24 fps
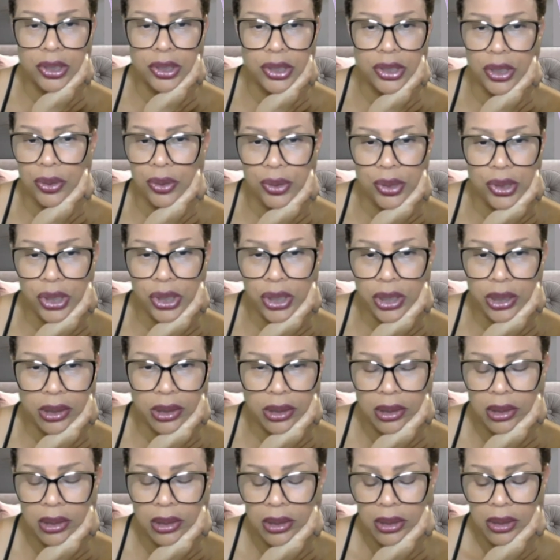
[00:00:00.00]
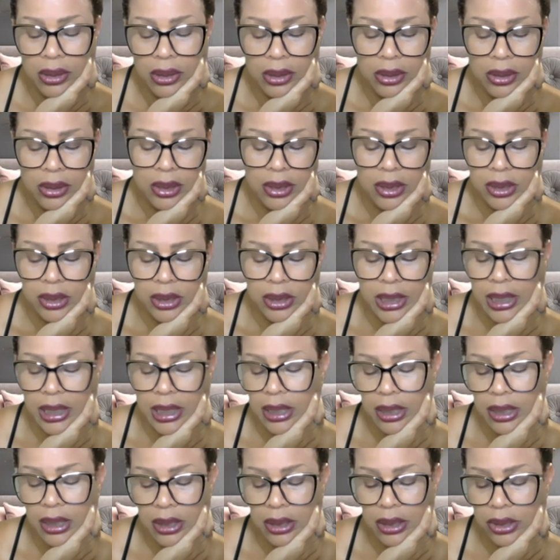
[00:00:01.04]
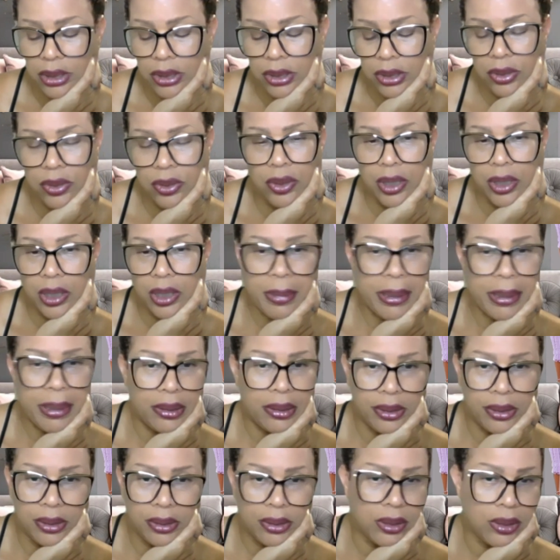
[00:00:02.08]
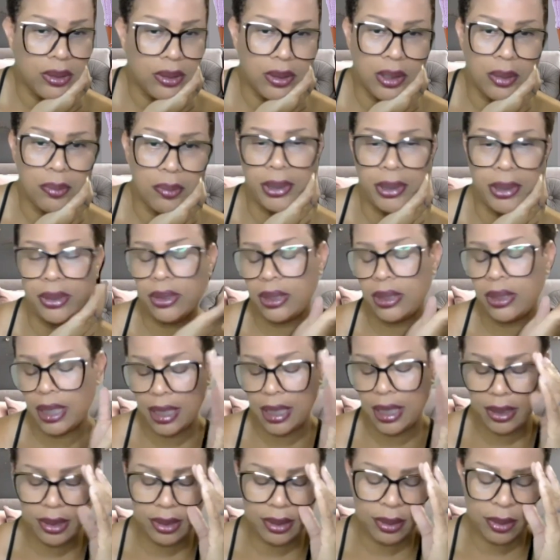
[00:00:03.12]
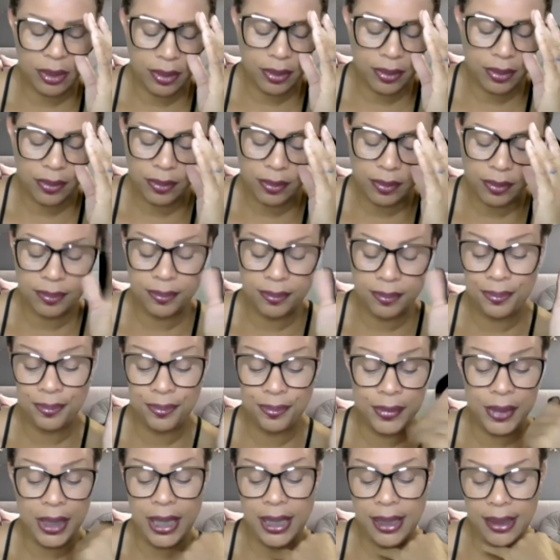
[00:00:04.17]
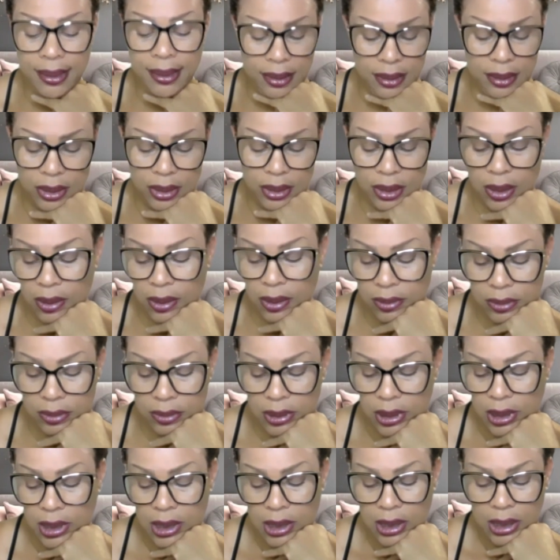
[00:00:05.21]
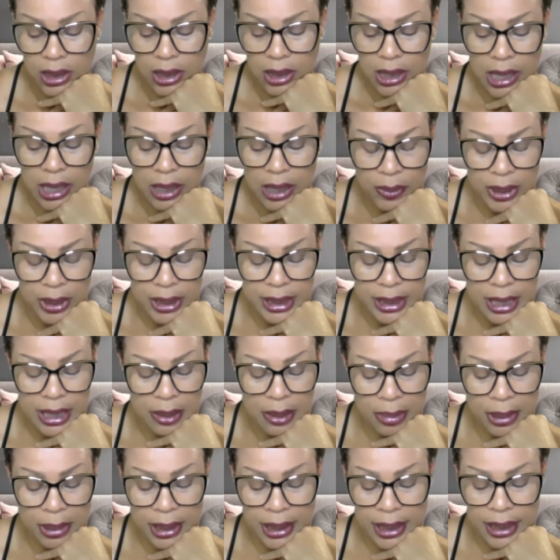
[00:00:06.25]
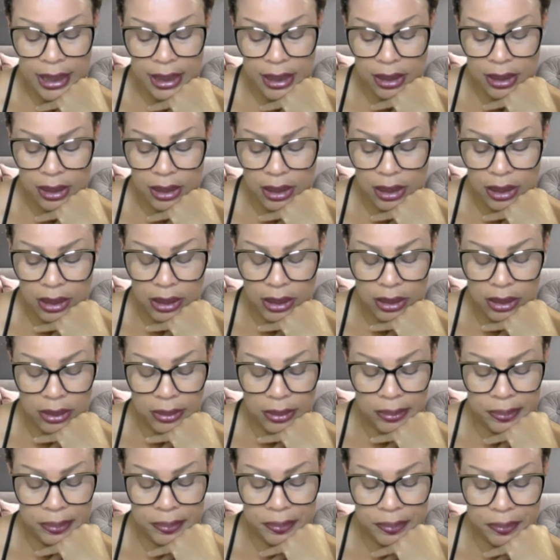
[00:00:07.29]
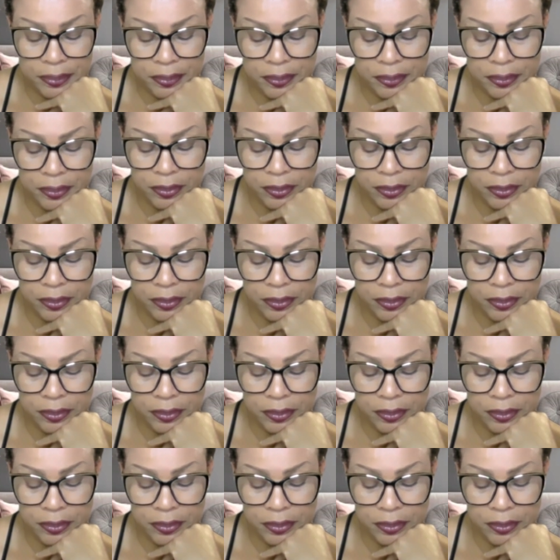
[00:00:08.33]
associate telling her story about, her mother's cancer. It's, I don't want to downplay it. And